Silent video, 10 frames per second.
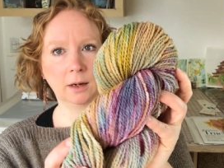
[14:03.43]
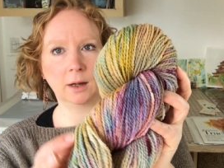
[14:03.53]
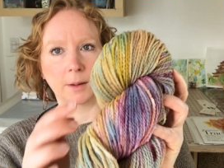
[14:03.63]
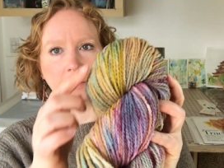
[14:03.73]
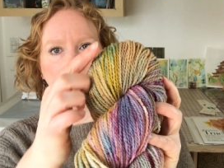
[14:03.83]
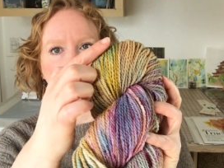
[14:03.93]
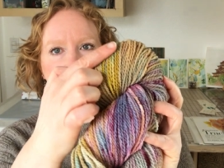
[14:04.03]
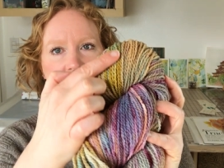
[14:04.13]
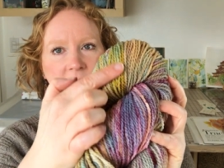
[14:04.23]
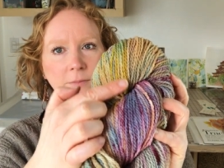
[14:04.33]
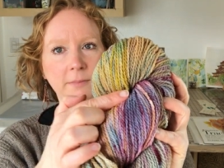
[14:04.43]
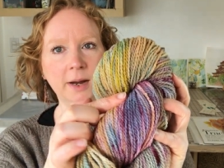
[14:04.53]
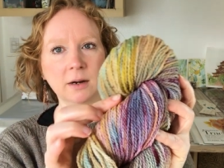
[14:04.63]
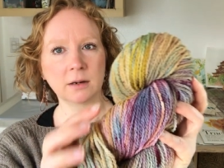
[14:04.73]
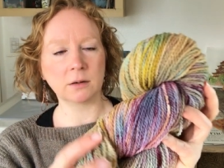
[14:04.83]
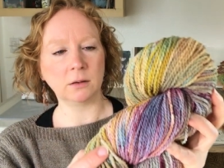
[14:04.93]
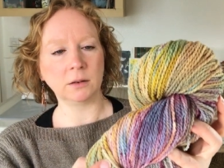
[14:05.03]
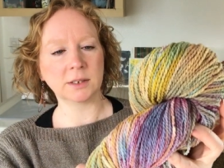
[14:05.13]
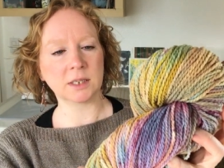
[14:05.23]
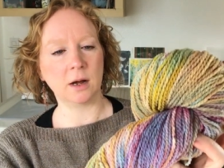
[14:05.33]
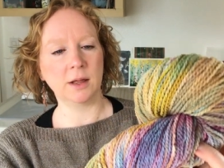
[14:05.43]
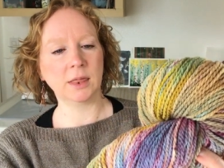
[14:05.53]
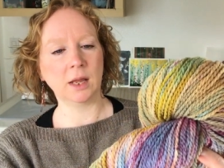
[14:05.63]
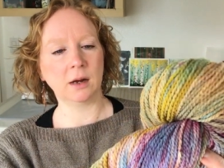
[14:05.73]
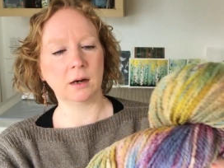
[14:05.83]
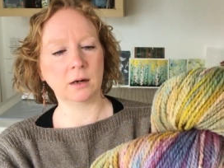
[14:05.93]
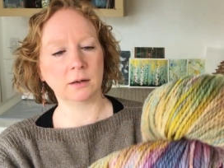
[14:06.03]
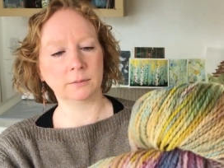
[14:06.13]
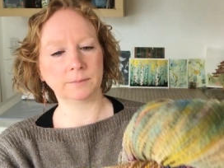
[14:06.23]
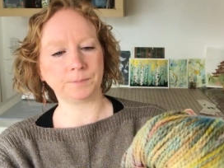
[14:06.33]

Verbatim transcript: um, a bunch of marigolds on there